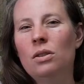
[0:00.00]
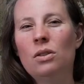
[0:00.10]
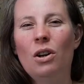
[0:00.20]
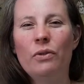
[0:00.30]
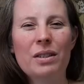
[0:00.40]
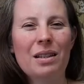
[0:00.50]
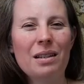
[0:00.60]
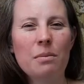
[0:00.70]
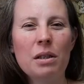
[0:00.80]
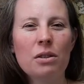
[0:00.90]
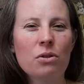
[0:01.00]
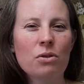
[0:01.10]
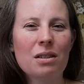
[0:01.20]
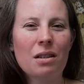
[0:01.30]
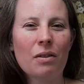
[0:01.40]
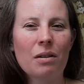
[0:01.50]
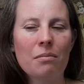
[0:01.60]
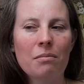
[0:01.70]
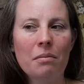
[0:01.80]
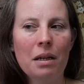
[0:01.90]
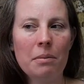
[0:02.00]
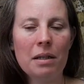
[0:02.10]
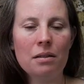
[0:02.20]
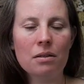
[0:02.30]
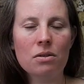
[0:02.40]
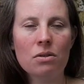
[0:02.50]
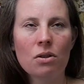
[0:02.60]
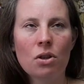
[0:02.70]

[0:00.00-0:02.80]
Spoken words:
half a centimeter to 7mm